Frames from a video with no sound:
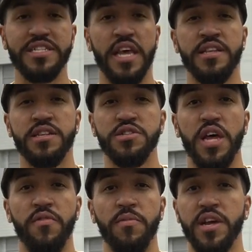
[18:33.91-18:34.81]
gonna stay until
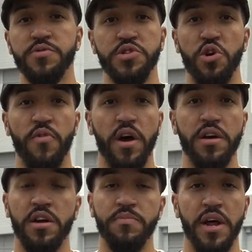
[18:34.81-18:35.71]
seven because we drove out
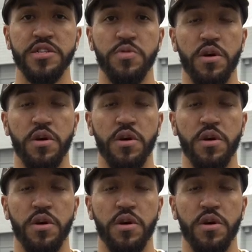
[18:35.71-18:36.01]
here, might as